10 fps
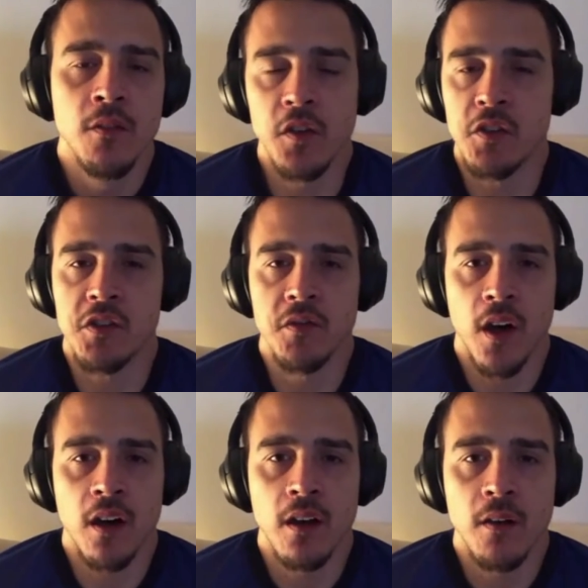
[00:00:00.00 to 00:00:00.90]
first of
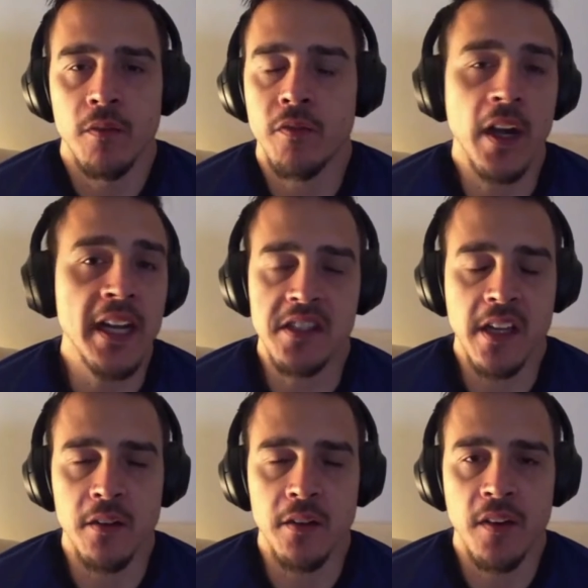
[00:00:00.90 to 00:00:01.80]
all, Frank's
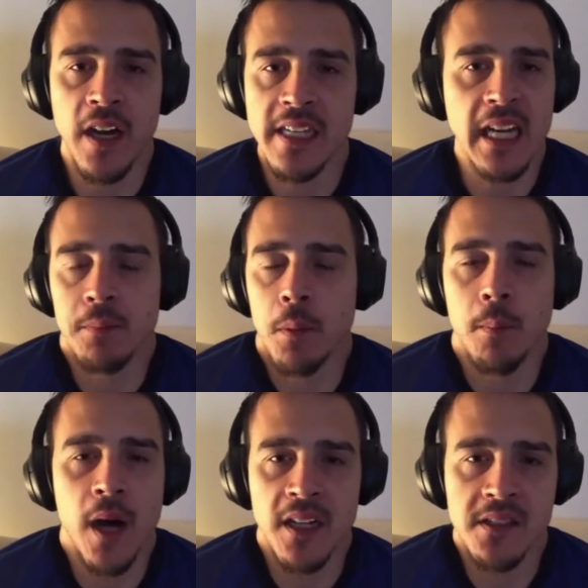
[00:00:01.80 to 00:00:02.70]
going to find a couple
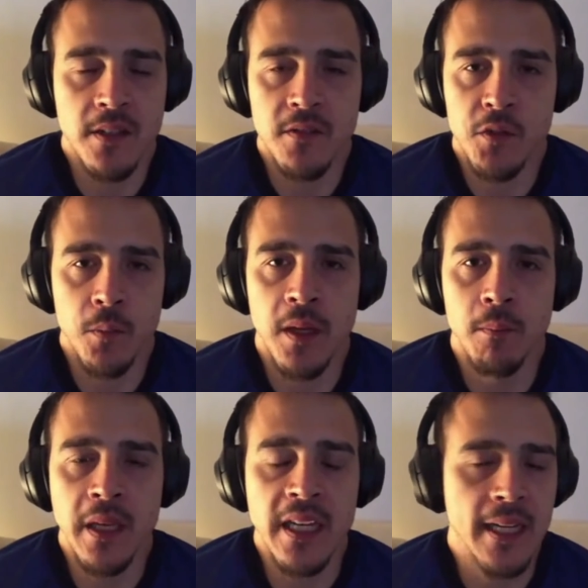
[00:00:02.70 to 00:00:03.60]
positives from
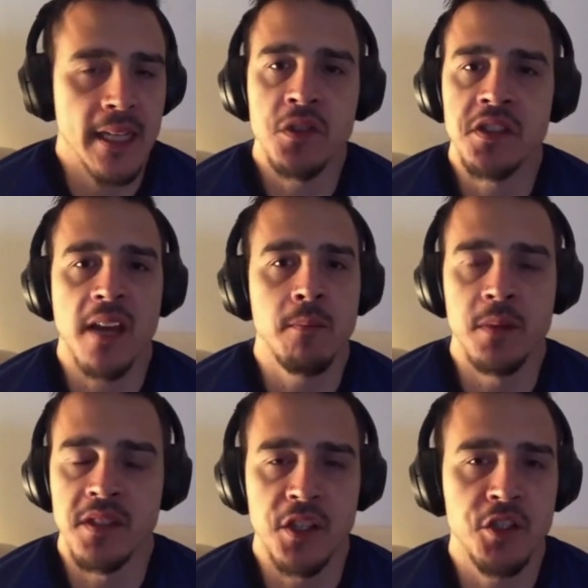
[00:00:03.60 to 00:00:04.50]
him being in said
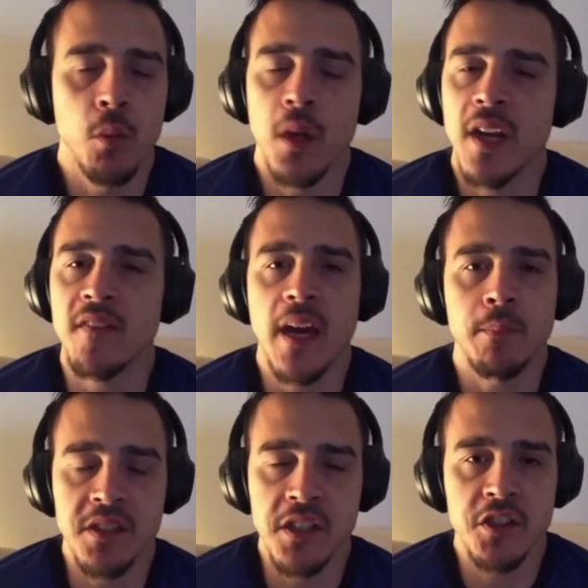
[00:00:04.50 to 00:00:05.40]
position, whatever
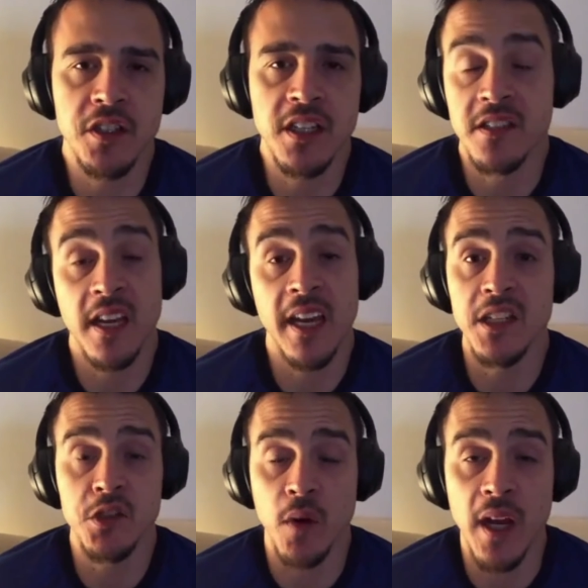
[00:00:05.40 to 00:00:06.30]
that position is. Say it
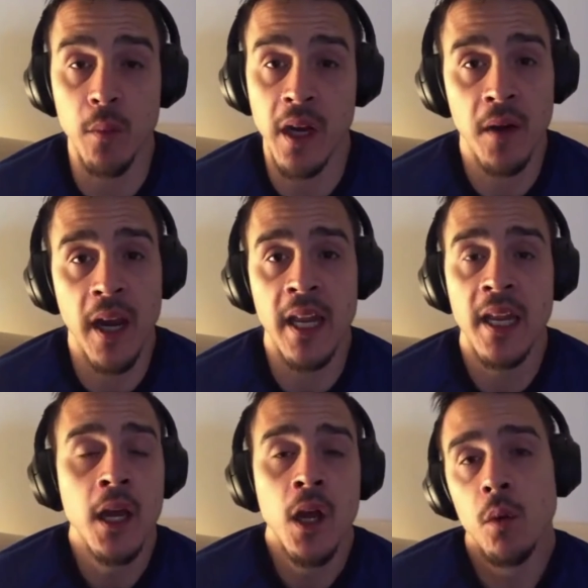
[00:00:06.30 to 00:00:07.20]
is right wing,
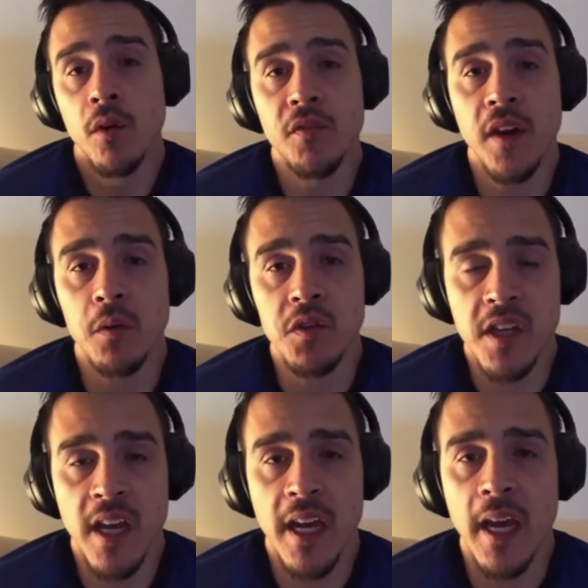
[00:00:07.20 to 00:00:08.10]
right? Well, Frank will
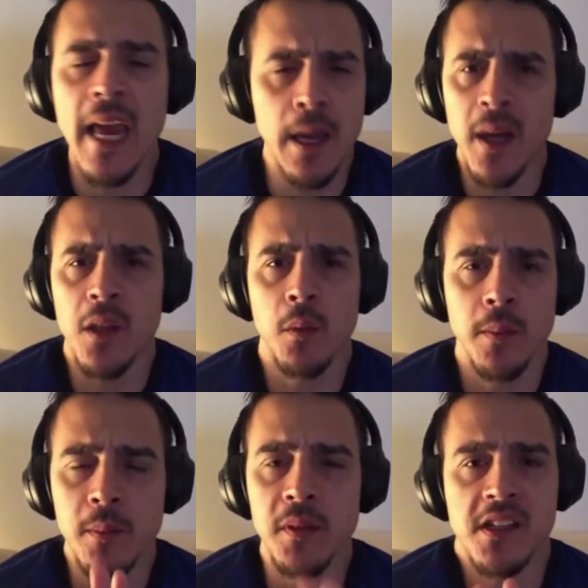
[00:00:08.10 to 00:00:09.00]
say, and by the way,
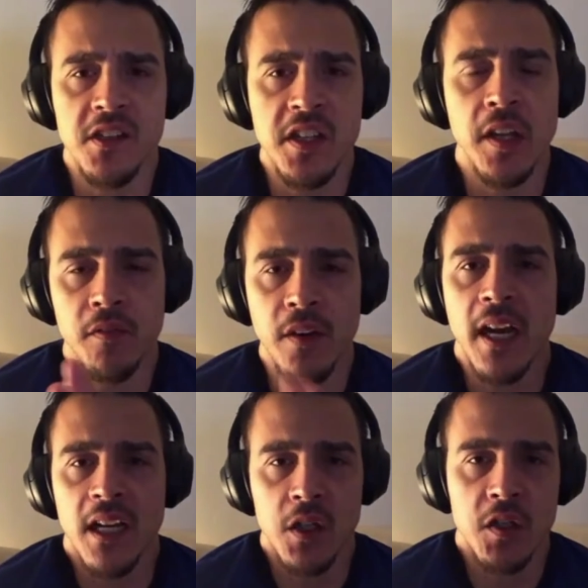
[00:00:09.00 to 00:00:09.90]
people need to understand,
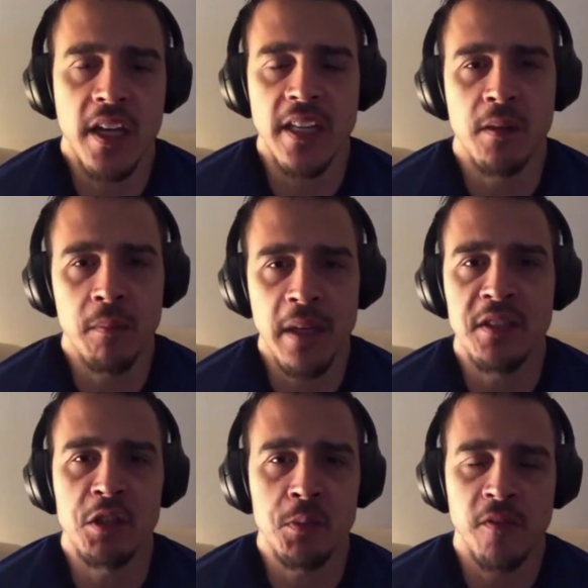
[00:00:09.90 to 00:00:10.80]
Frank understands that
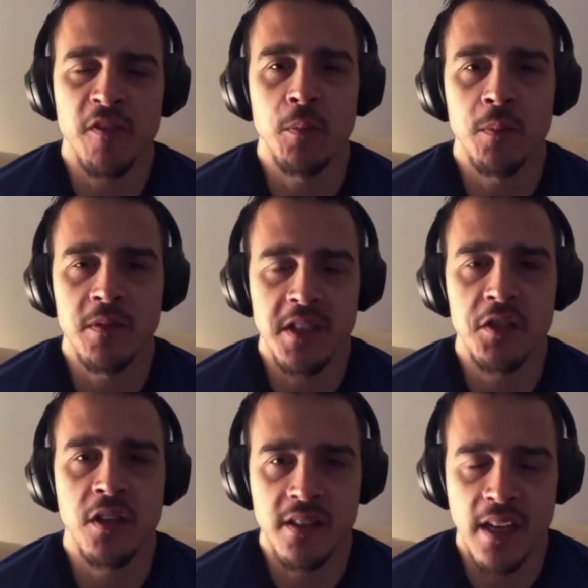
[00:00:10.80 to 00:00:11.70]
Mason's preferred
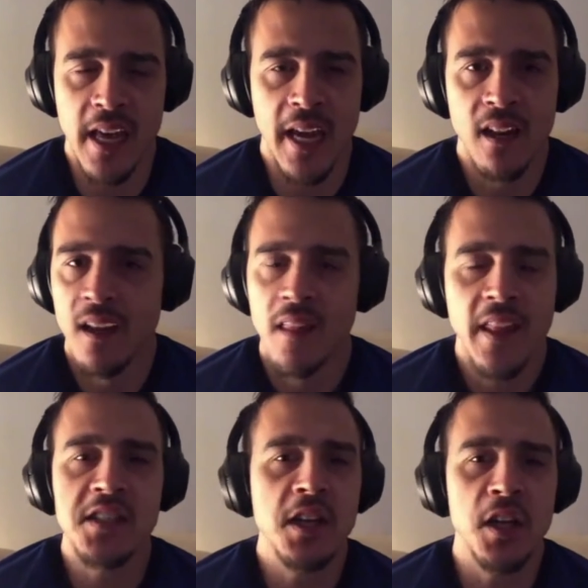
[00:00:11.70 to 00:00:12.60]
position is an eight.
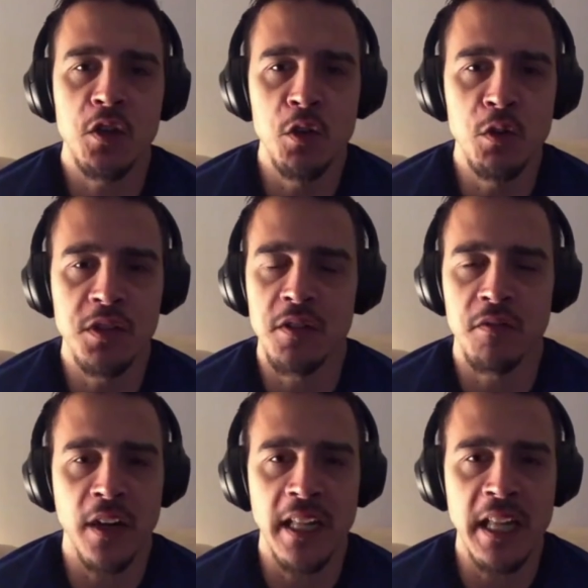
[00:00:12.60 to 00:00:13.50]
That's not news to
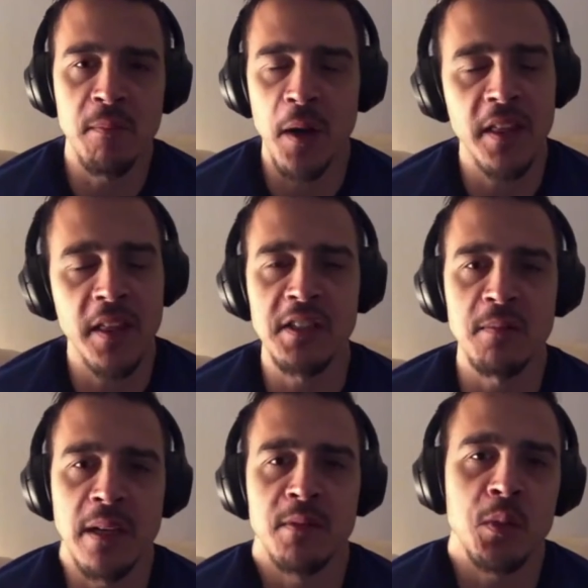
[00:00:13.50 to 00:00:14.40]
Frank Lampard. I think
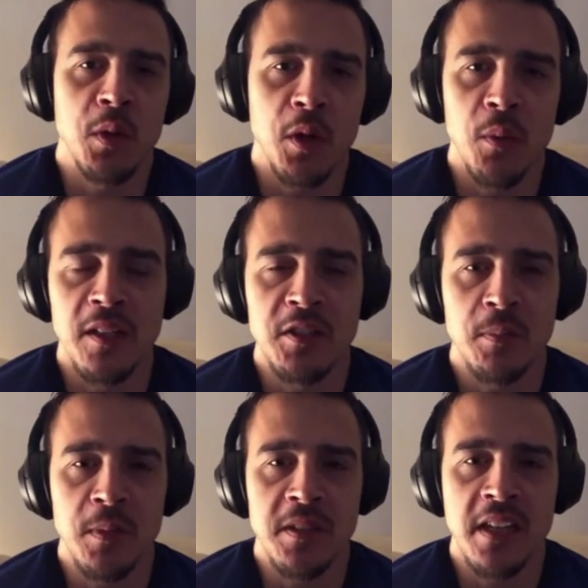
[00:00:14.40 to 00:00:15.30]
sometimes Twitter wants
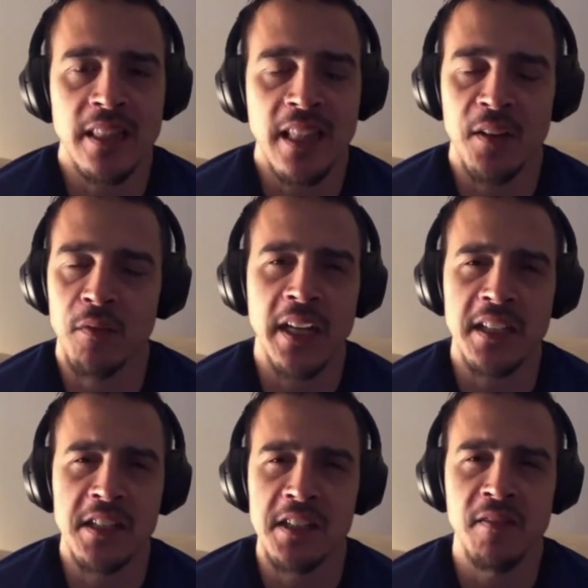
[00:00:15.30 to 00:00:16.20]
to pretend like
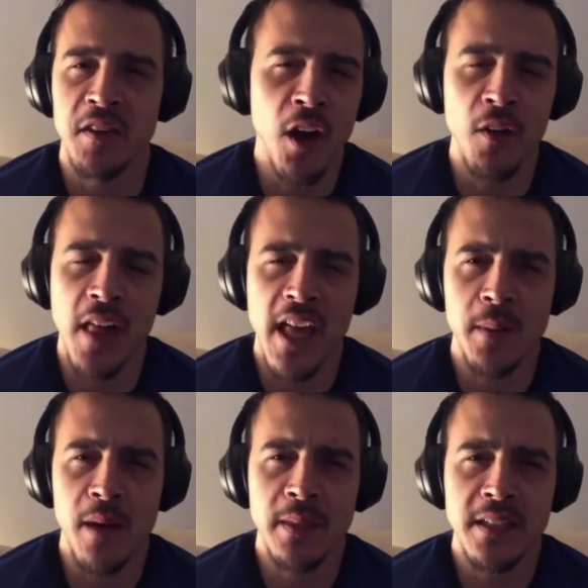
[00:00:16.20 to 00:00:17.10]
Frank doesn't even know that
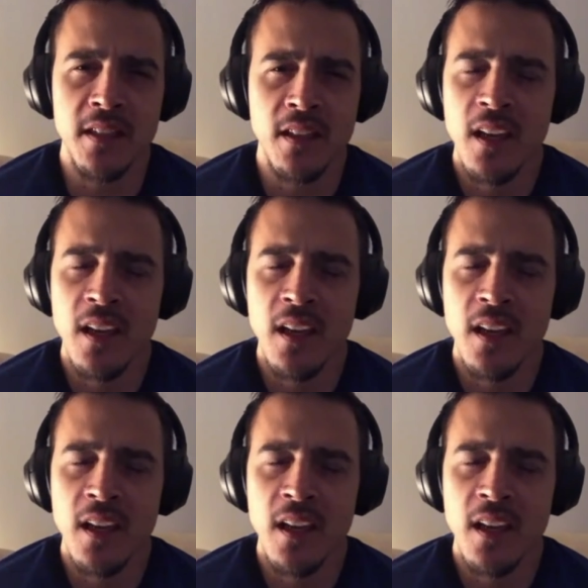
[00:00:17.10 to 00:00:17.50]
about Mason.